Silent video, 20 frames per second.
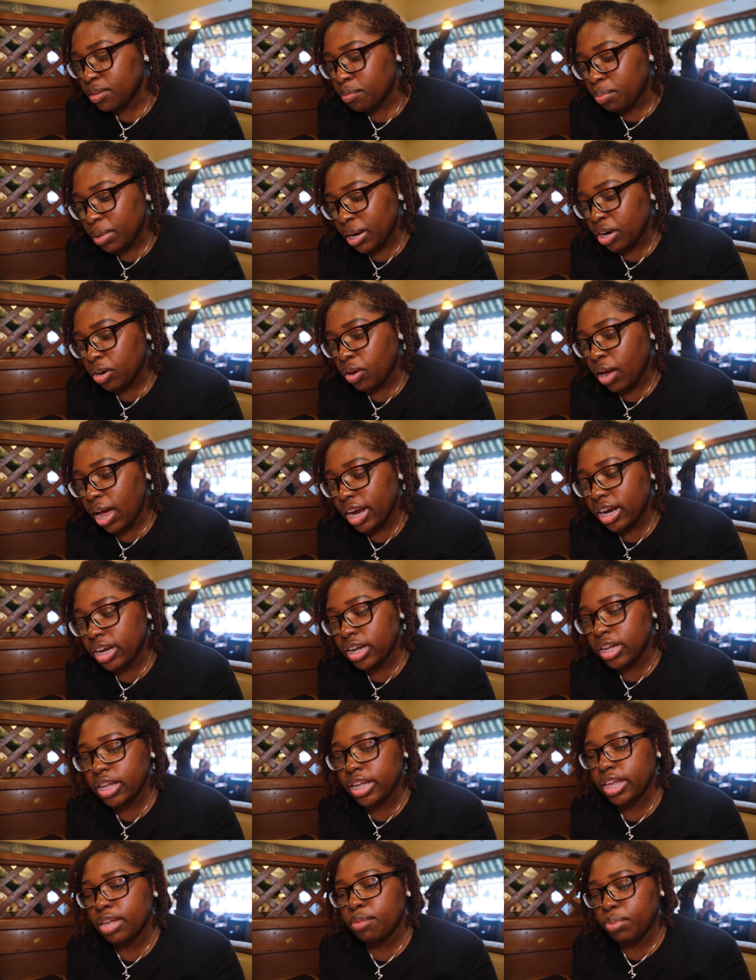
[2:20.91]
depending on how the
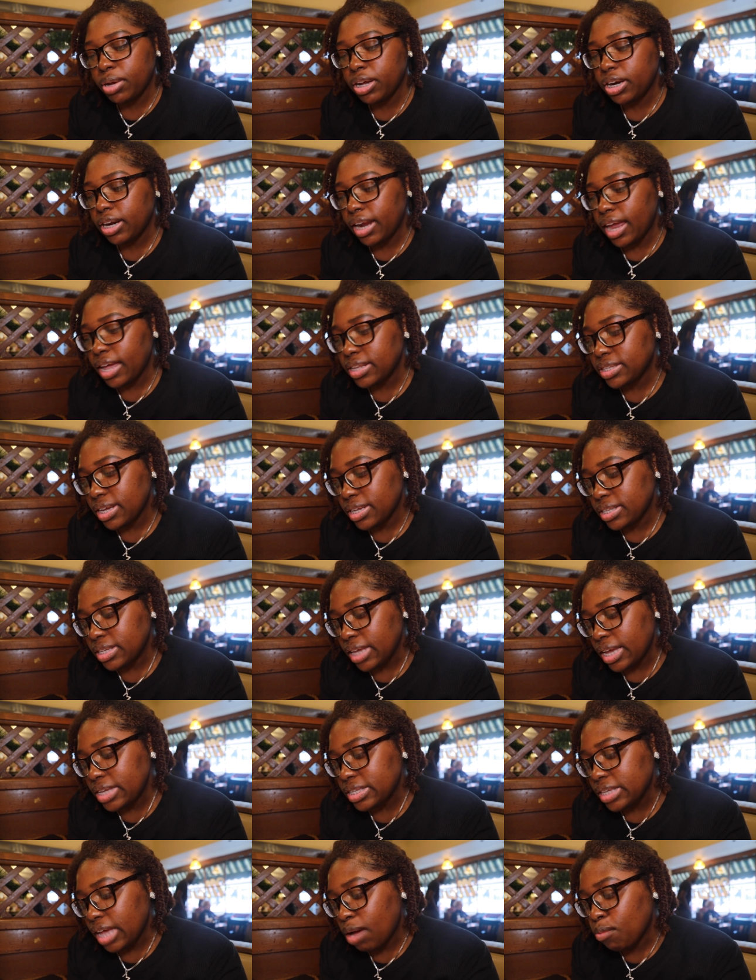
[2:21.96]
cookie butter latte
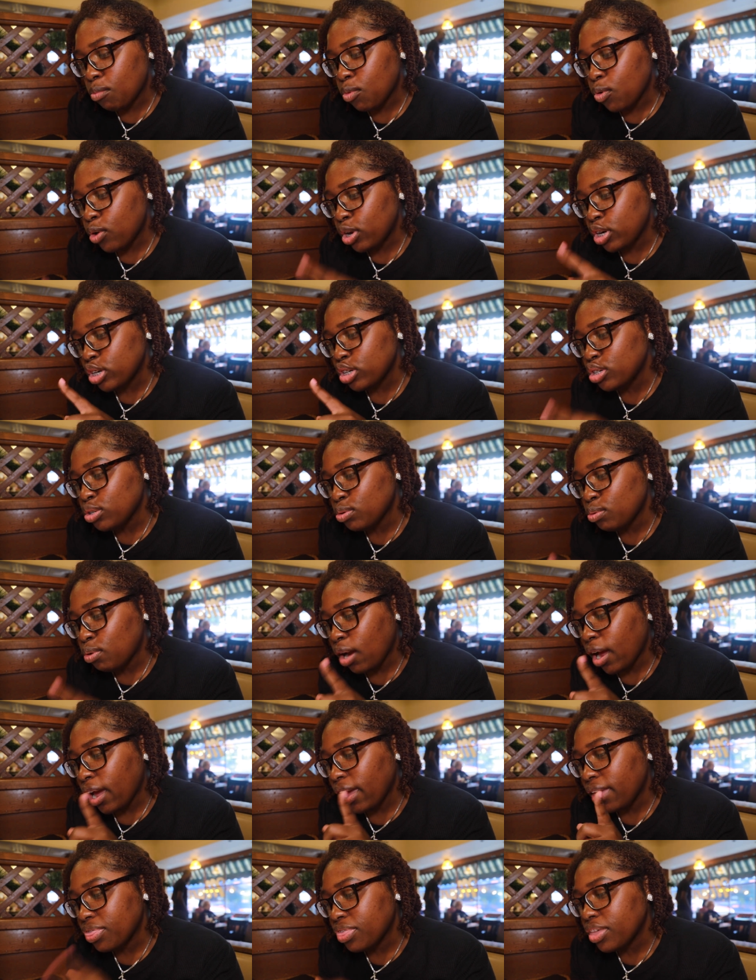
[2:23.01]
tastes, I'm gonna
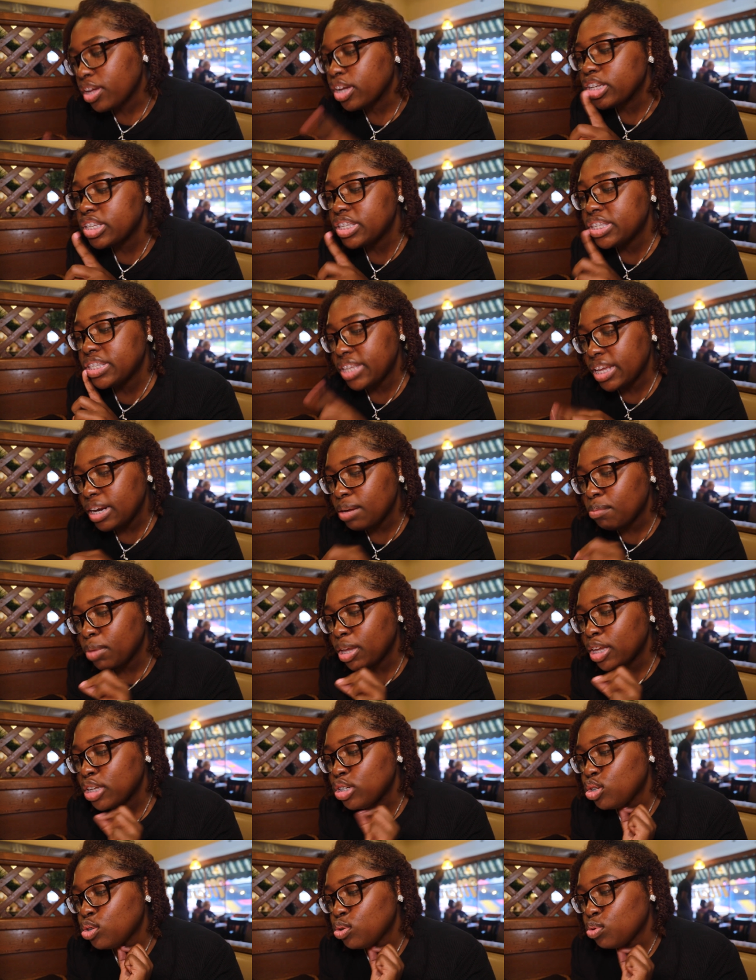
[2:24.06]
try the
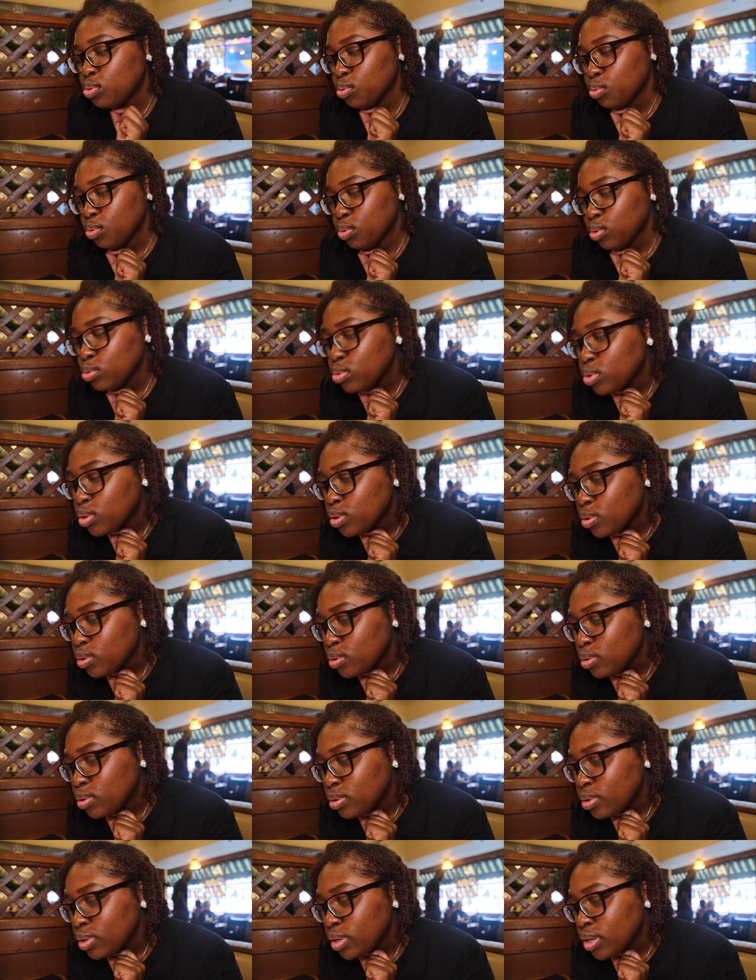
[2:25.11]
cinnamon streusel.
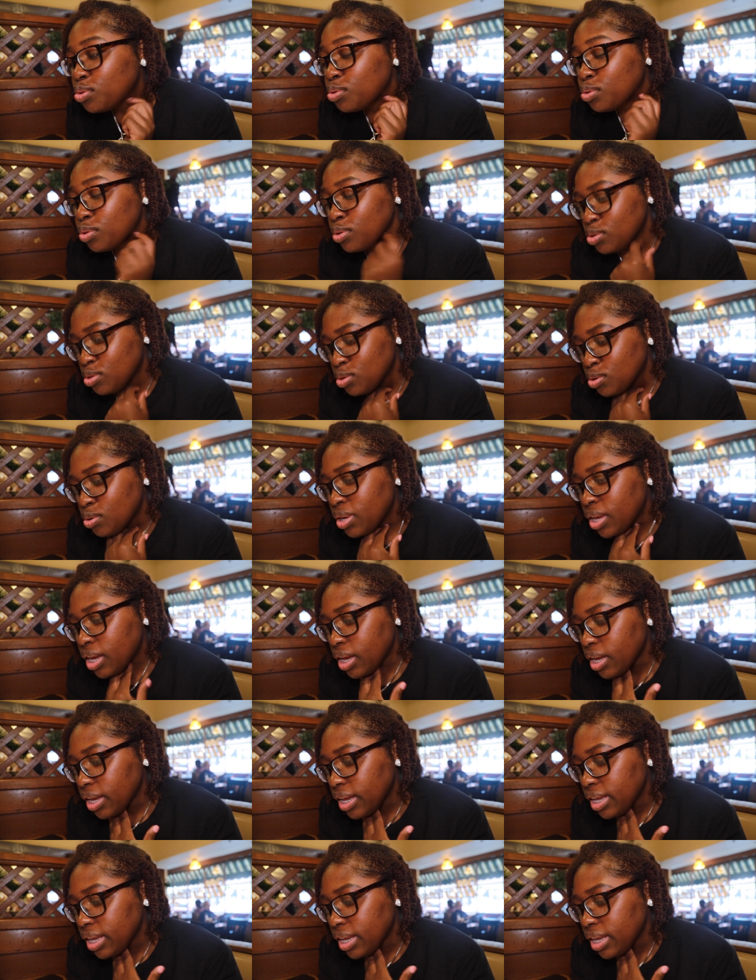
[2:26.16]
Streusel, yeah,